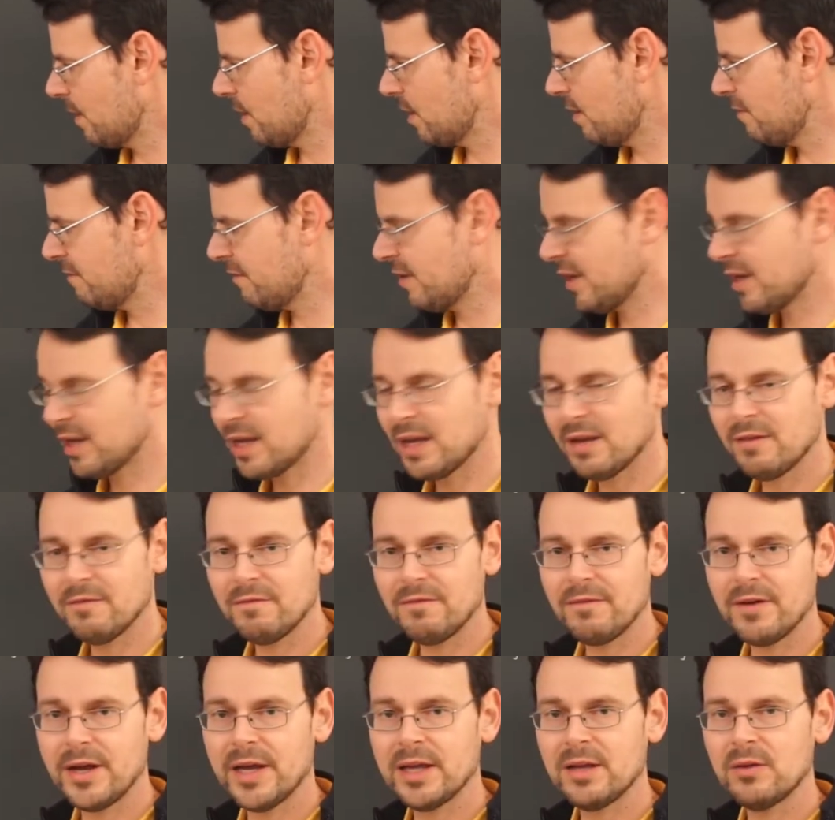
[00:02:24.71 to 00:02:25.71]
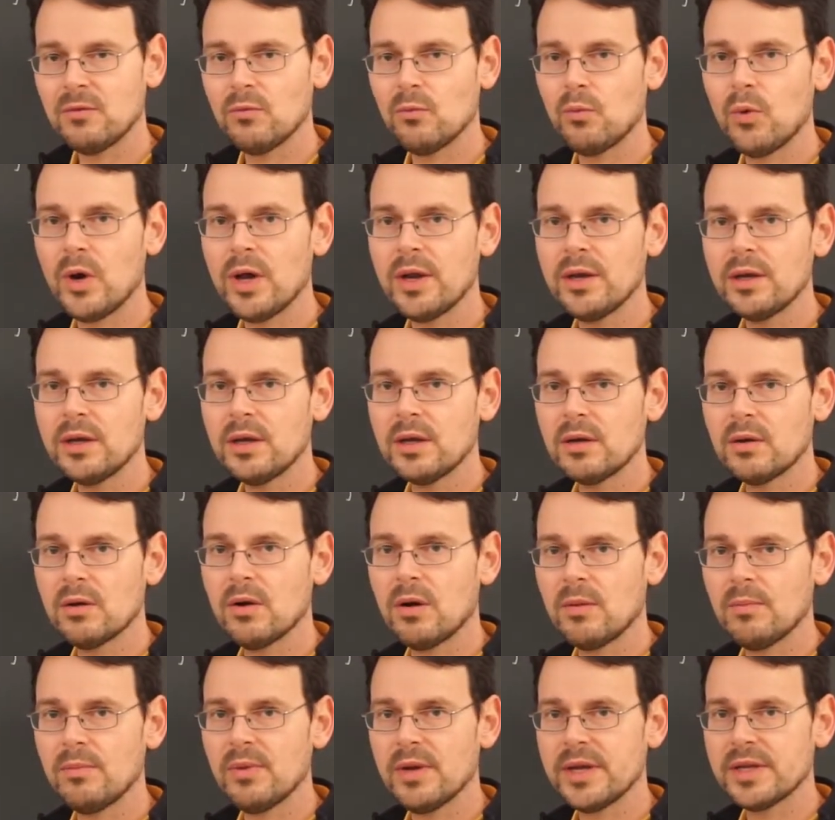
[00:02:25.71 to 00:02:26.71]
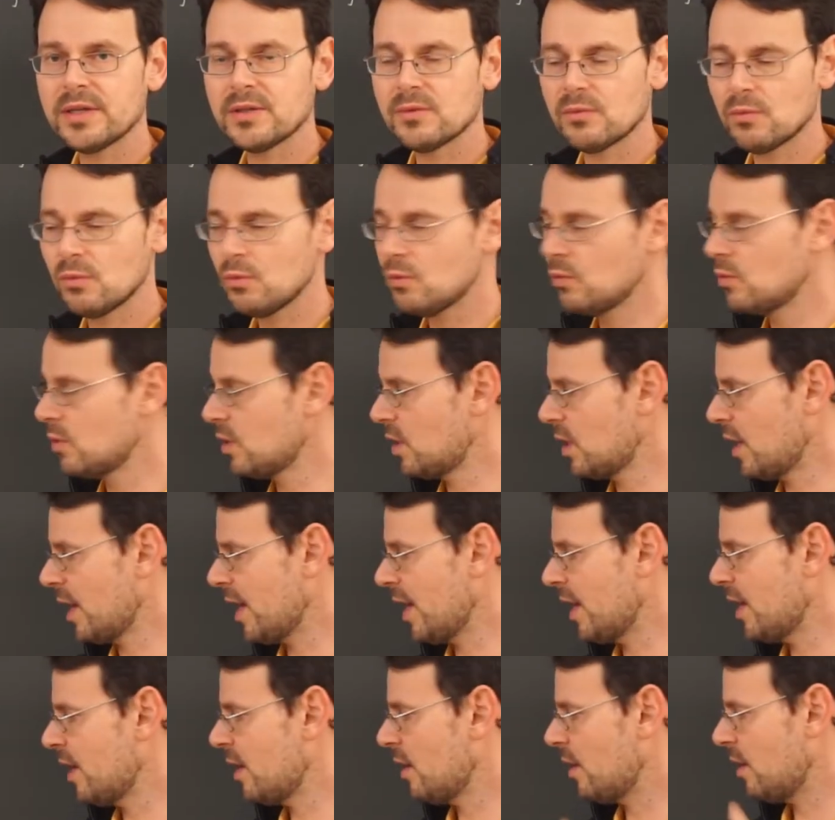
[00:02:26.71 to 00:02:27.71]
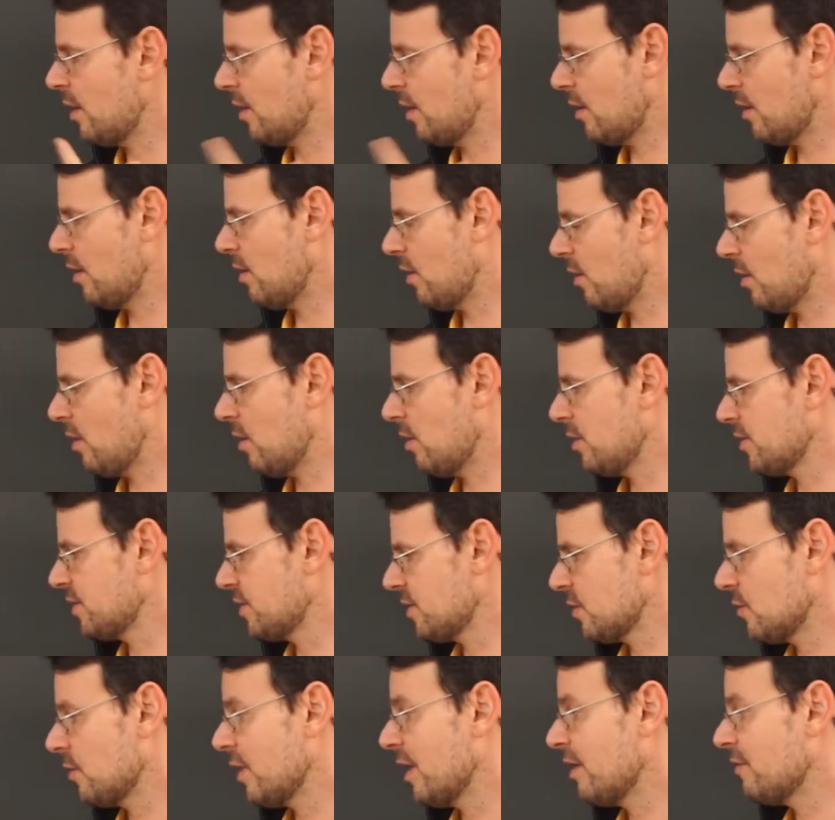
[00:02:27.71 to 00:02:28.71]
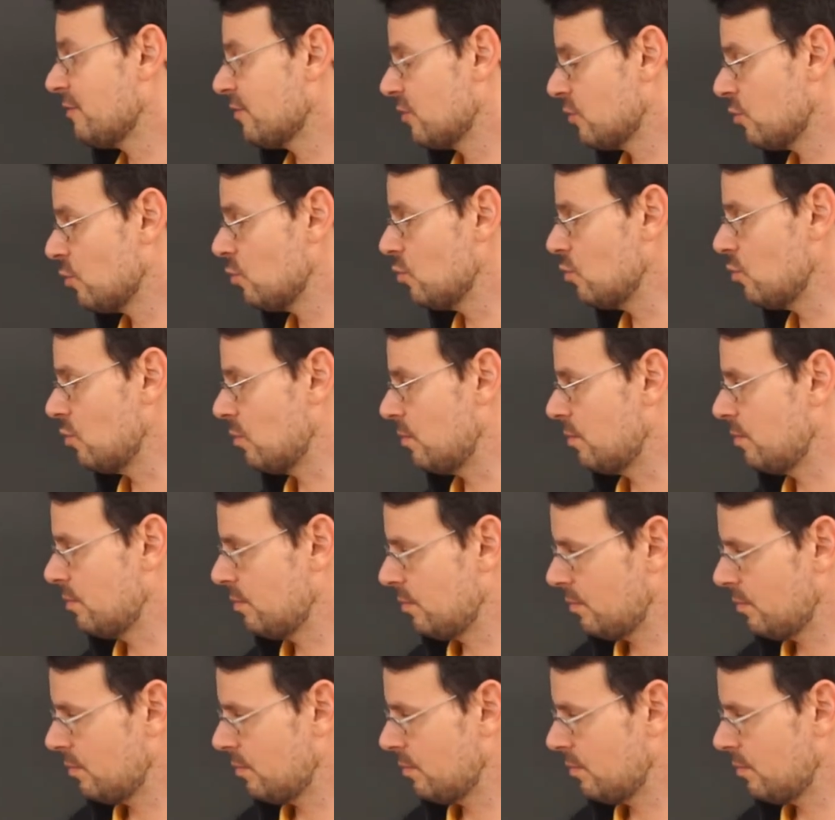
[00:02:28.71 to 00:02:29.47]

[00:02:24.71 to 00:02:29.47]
if I can find one complex root, I also have two,